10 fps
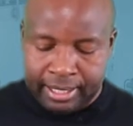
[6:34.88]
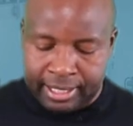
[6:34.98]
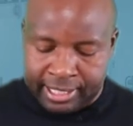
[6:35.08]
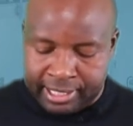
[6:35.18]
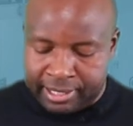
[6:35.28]

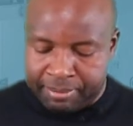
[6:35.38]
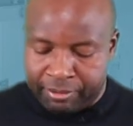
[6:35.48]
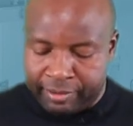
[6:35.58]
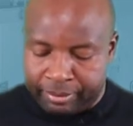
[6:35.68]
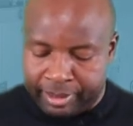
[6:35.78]
the chest is
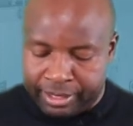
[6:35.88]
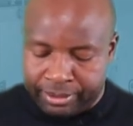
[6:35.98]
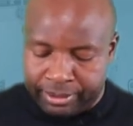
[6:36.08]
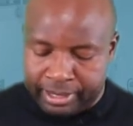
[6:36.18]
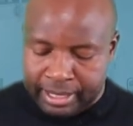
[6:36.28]
moving when it's
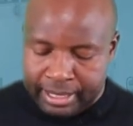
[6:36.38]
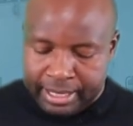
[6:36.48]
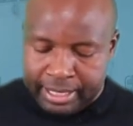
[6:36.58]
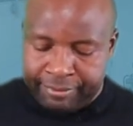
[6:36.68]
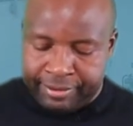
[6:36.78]
not.
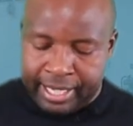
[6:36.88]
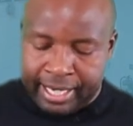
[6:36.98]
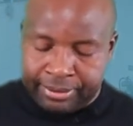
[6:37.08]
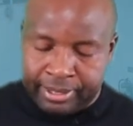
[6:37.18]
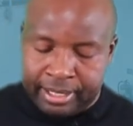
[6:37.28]
If they
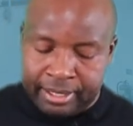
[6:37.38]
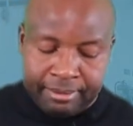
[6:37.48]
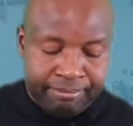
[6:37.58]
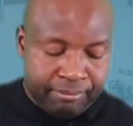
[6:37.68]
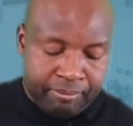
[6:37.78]

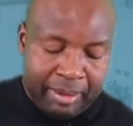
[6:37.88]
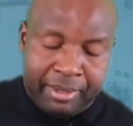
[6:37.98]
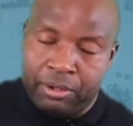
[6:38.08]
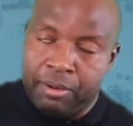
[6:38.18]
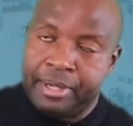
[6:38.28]
actually,
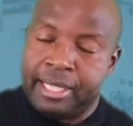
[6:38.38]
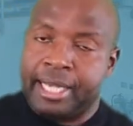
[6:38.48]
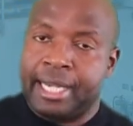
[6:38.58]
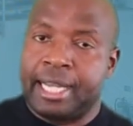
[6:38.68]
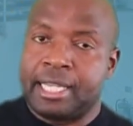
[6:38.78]
maybe they open
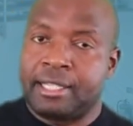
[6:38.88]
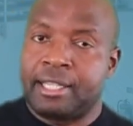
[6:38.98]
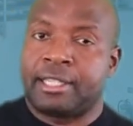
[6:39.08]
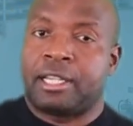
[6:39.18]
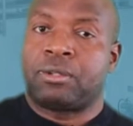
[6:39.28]
their eyes,
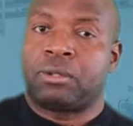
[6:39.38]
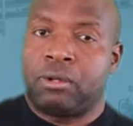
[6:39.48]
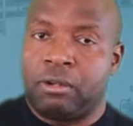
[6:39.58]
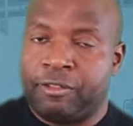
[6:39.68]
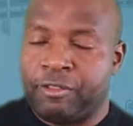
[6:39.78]
they start to
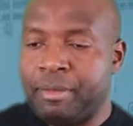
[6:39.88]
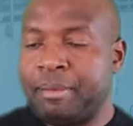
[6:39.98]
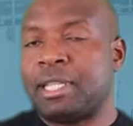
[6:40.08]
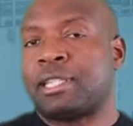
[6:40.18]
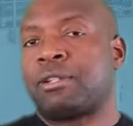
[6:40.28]
cough, or
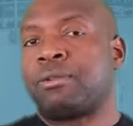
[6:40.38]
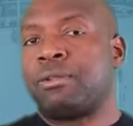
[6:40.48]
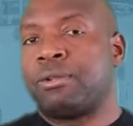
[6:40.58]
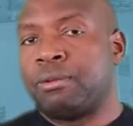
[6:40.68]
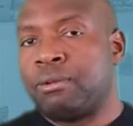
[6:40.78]
maybe they start to
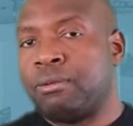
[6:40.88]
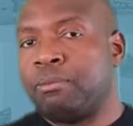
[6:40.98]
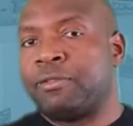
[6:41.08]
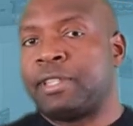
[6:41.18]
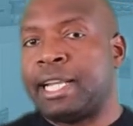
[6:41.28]

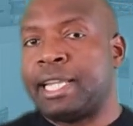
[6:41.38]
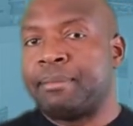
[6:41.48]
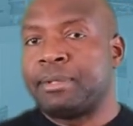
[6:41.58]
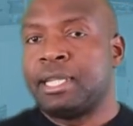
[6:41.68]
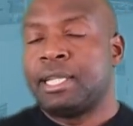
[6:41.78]
move their
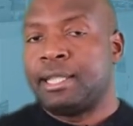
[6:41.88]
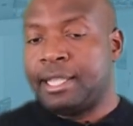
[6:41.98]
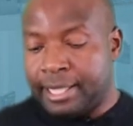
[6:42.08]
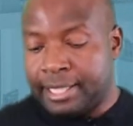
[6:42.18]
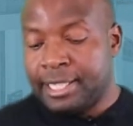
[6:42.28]
limbs,
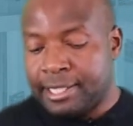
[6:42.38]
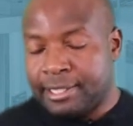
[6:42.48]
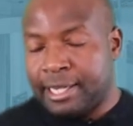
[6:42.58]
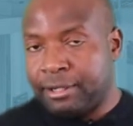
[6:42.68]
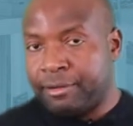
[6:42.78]
then that is a
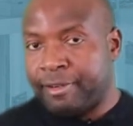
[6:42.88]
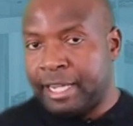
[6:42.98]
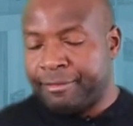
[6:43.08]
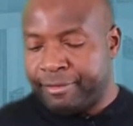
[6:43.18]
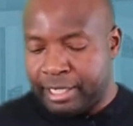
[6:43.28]
sign of
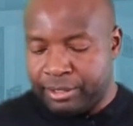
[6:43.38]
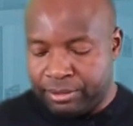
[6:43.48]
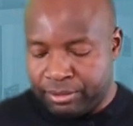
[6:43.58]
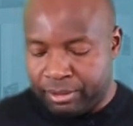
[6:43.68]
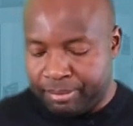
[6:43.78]
life and you
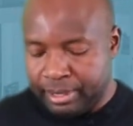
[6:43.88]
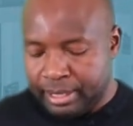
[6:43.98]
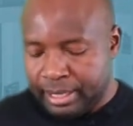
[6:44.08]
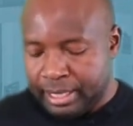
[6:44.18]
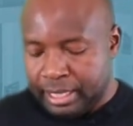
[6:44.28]
stop.
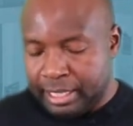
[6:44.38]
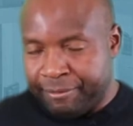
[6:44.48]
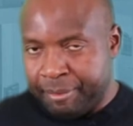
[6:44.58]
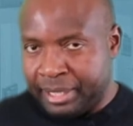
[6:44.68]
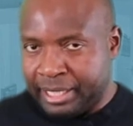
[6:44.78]

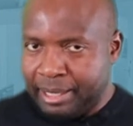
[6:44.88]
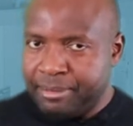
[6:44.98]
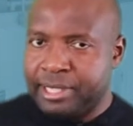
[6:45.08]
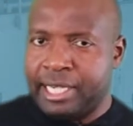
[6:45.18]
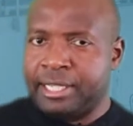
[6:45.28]
If it
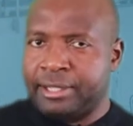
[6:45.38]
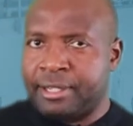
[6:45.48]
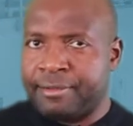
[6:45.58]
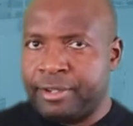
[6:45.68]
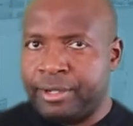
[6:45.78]
becomes
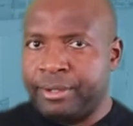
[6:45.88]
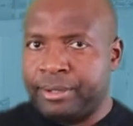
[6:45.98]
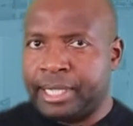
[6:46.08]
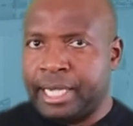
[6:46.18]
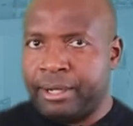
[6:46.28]
dangerous for you
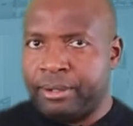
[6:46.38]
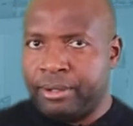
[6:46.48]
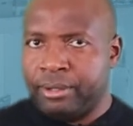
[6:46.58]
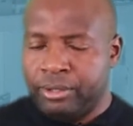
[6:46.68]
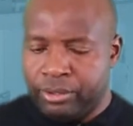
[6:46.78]
to carry
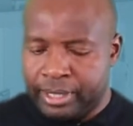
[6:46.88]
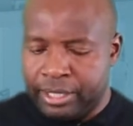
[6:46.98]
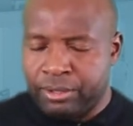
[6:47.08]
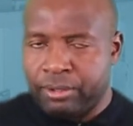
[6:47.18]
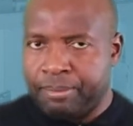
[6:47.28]
on, you
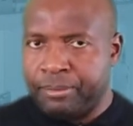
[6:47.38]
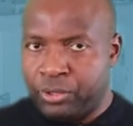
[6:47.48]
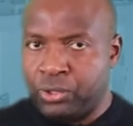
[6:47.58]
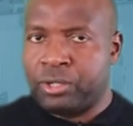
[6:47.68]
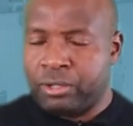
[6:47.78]
can stop. You
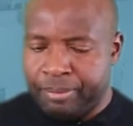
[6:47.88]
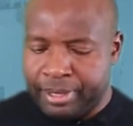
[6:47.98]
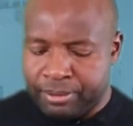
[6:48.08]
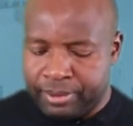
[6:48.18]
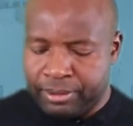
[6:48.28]
should stop
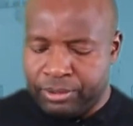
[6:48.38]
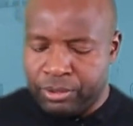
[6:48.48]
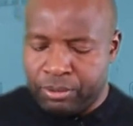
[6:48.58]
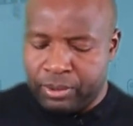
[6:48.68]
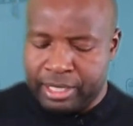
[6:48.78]
as well. You
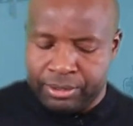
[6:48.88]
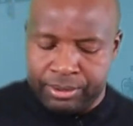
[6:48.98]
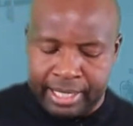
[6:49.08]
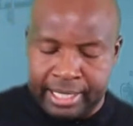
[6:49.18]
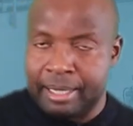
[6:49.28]
don't want
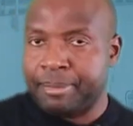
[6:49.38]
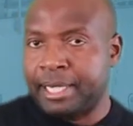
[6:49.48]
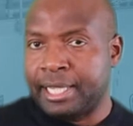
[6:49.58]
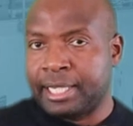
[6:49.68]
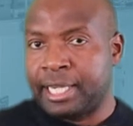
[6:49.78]
to end up
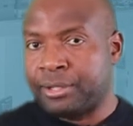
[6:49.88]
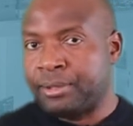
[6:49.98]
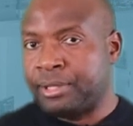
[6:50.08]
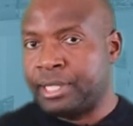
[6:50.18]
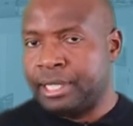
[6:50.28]
another
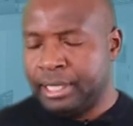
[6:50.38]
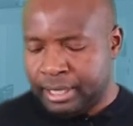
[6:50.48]
casualty.